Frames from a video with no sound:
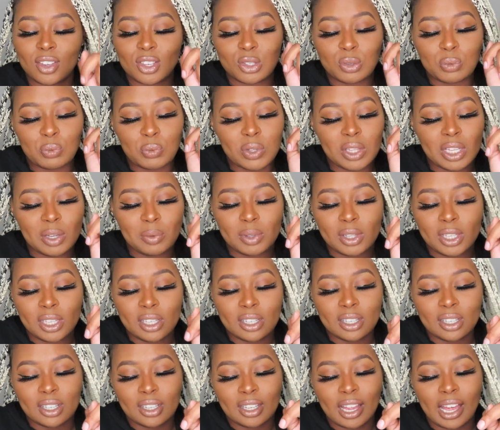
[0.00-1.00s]
It's really, really
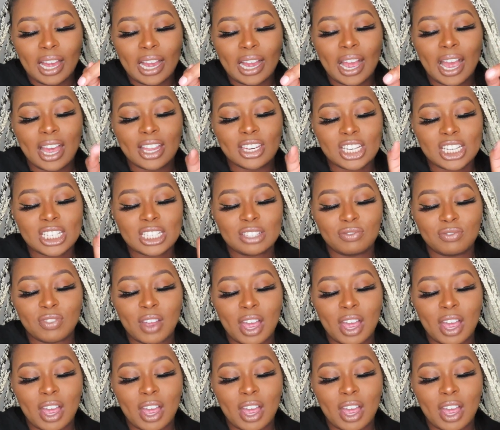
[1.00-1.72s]
good. Like, I just,